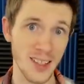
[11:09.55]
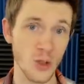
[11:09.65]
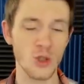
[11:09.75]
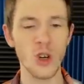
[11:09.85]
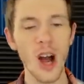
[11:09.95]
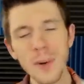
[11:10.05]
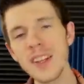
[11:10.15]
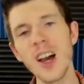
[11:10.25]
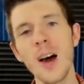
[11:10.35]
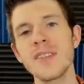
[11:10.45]
So drop it in
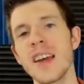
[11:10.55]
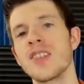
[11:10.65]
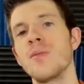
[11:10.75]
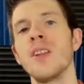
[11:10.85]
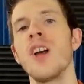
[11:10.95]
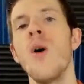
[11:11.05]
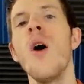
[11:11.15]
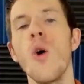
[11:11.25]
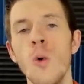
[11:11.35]
the comment section below